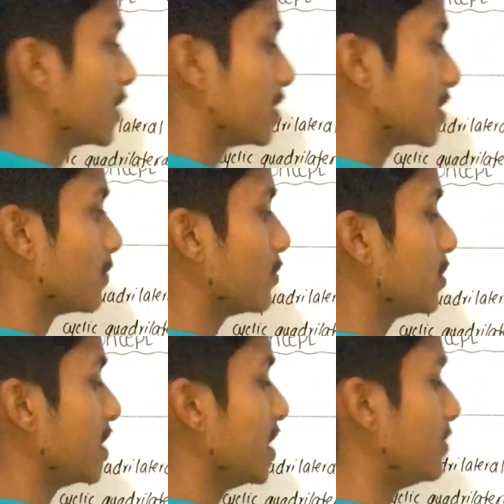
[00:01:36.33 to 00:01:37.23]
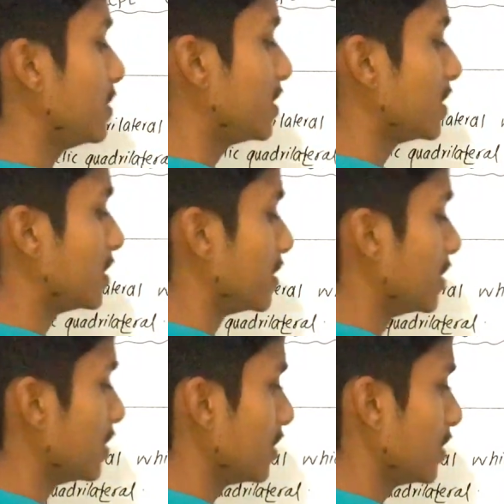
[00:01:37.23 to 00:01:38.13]
Suppose
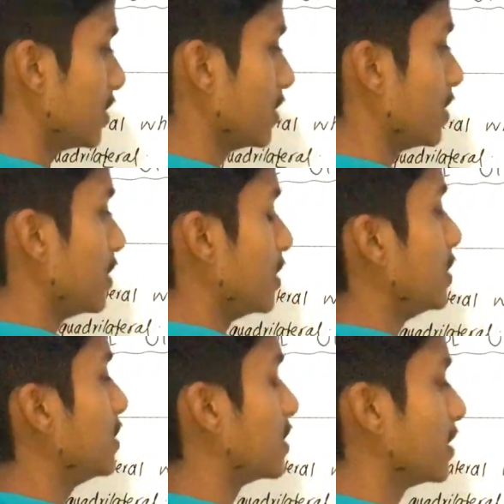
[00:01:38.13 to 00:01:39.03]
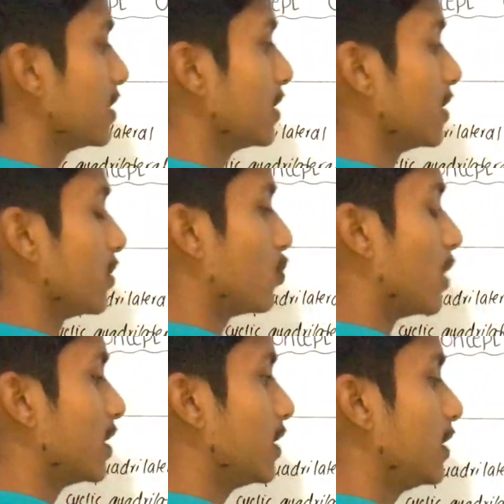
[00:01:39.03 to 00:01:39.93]
ABCD is a
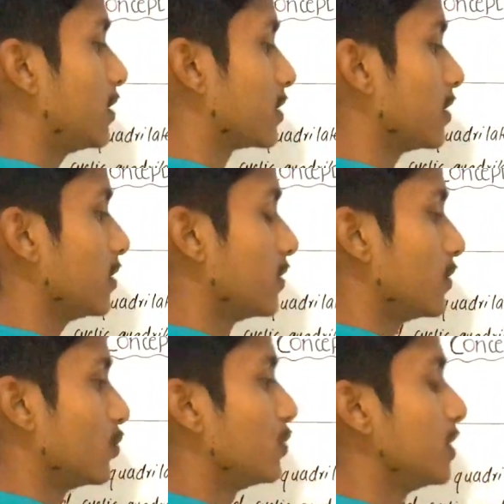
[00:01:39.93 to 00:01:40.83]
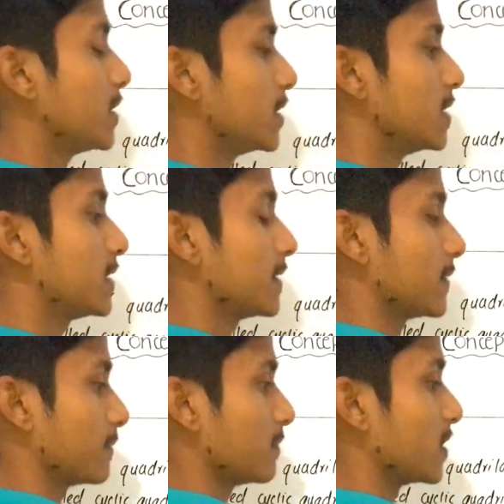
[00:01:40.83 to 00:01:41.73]
quadrilateral which is
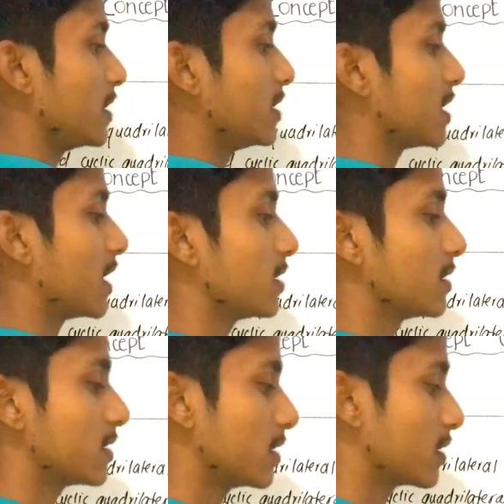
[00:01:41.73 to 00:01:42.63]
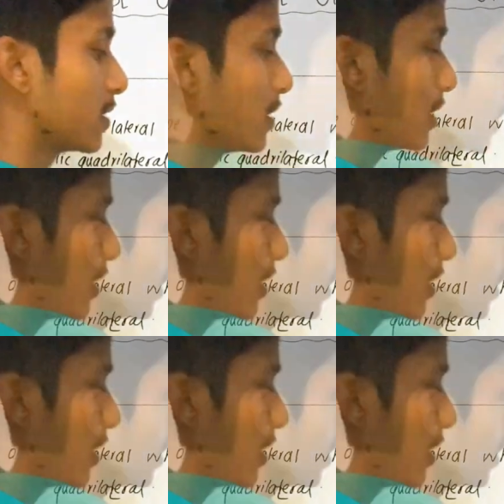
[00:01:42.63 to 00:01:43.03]
inside the circle.